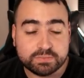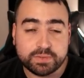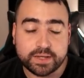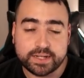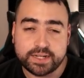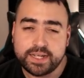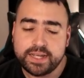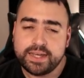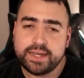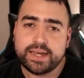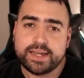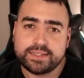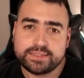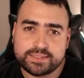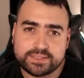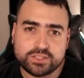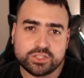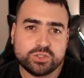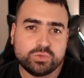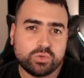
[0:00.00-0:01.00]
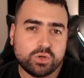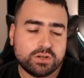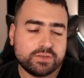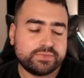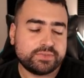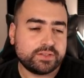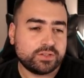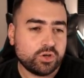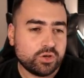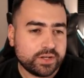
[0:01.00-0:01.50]
but it's still
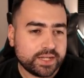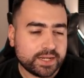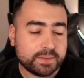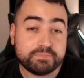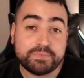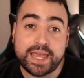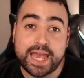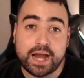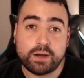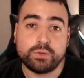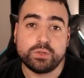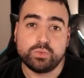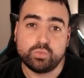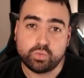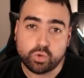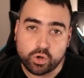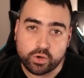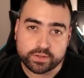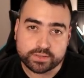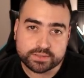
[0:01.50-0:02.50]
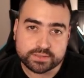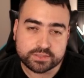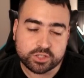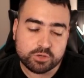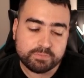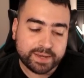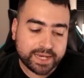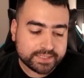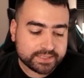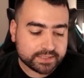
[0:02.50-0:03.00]
worth learning how it works.
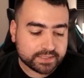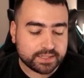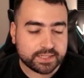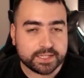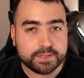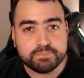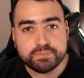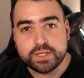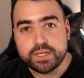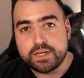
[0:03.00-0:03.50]
So basically,